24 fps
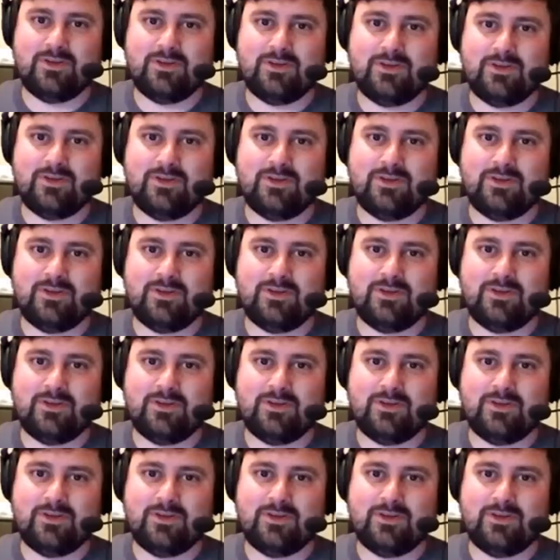communist.
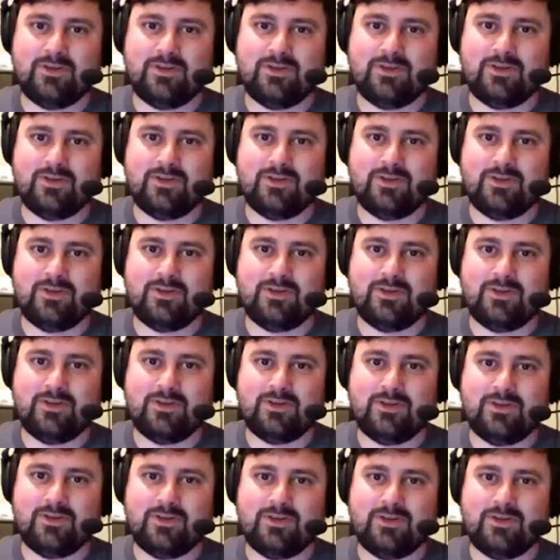Oh my God.
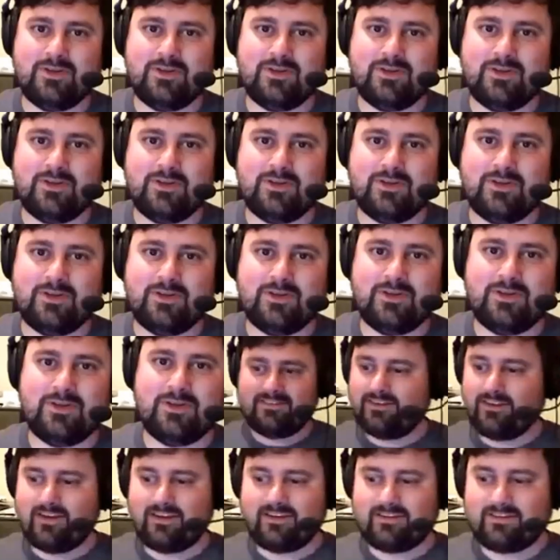
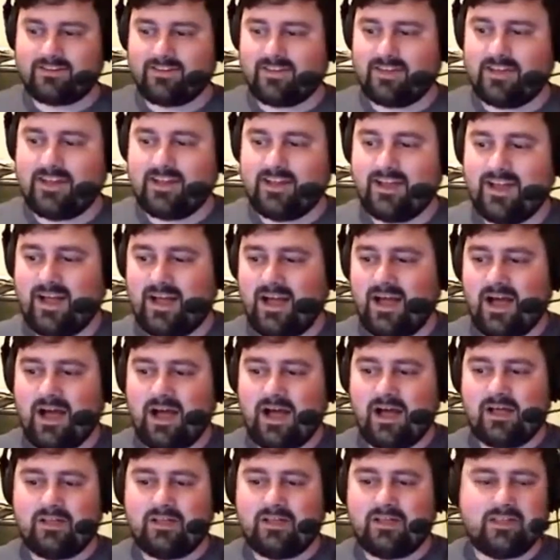But
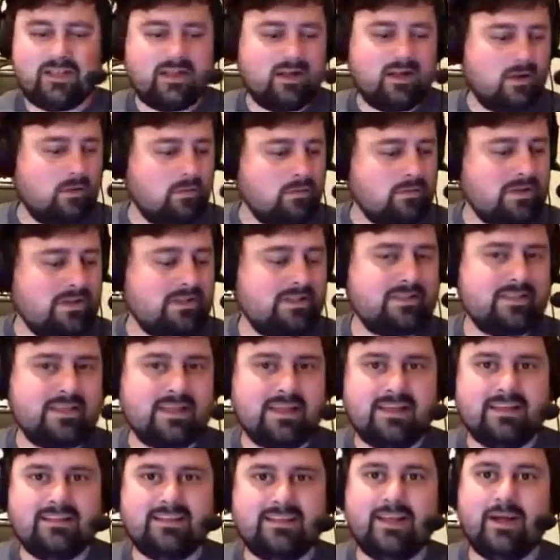seriously, the
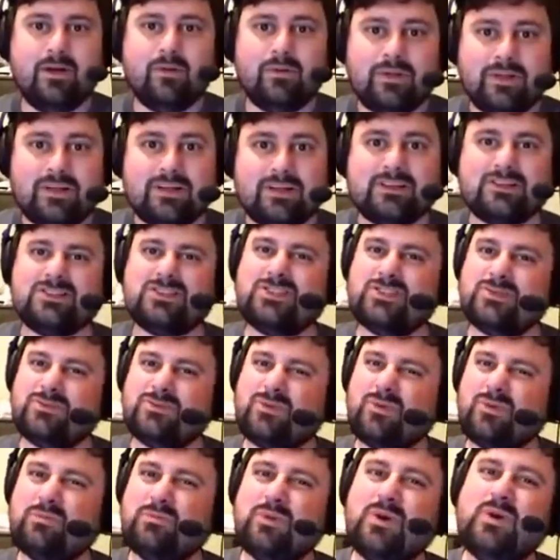only
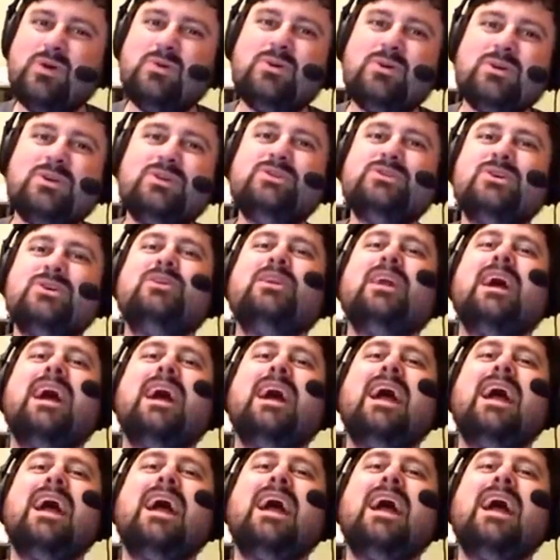remote concern